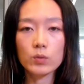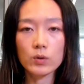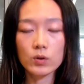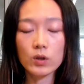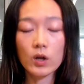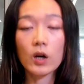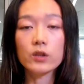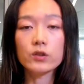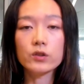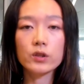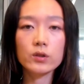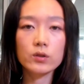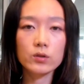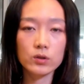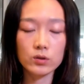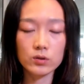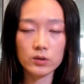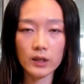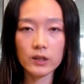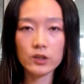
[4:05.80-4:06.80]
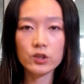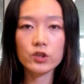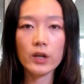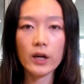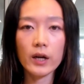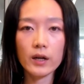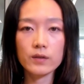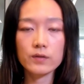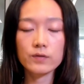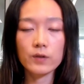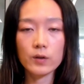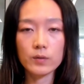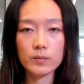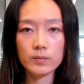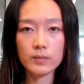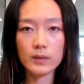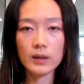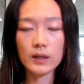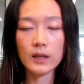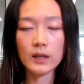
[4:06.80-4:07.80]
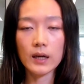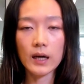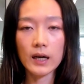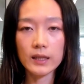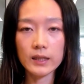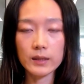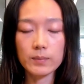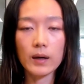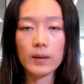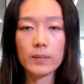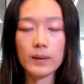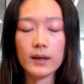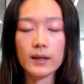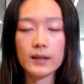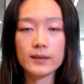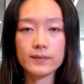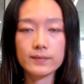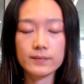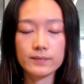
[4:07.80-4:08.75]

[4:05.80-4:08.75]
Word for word: will continue to take share from uh, Alibaba.